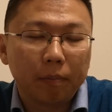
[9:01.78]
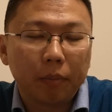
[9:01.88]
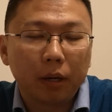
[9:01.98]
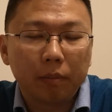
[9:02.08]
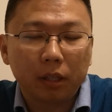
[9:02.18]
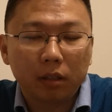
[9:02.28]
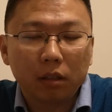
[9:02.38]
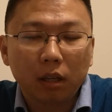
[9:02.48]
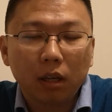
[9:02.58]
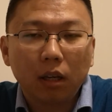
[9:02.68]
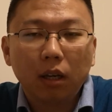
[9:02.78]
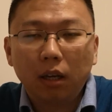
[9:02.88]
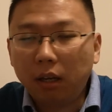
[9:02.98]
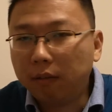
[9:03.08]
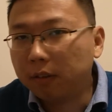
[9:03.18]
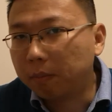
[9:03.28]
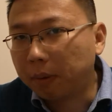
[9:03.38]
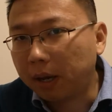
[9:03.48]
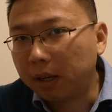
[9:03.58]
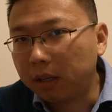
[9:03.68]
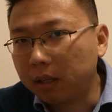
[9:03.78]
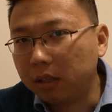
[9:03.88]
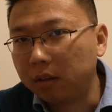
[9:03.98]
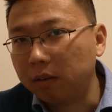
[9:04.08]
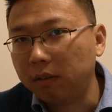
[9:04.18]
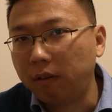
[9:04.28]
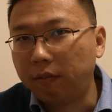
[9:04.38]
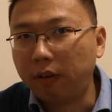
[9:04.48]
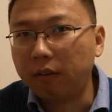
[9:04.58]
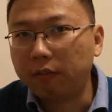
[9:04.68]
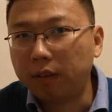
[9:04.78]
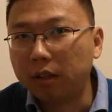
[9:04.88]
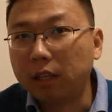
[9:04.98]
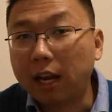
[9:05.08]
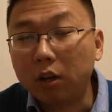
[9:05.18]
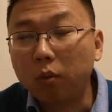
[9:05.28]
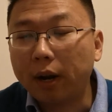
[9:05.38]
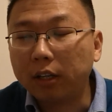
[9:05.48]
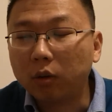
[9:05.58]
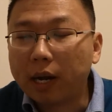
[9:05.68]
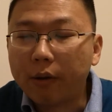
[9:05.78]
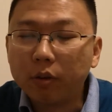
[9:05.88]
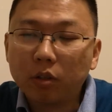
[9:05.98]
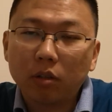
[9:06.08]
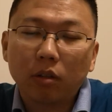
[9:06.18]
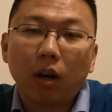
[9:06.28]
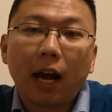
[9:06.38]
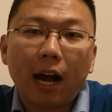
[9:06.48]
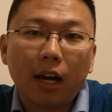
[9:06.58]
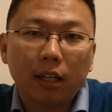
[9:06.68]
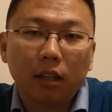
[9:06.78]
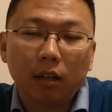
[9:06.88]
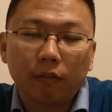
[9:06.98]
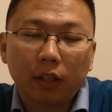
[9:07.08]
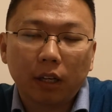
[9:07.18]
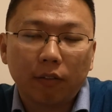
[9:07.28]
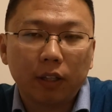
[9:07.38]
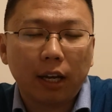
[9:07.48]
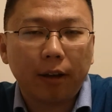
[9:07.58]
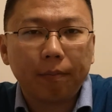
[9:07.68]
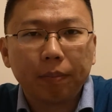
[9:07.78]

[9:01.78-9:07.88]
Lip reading: permanent if the pay, if the daily rate or hours is not high enough to cover that.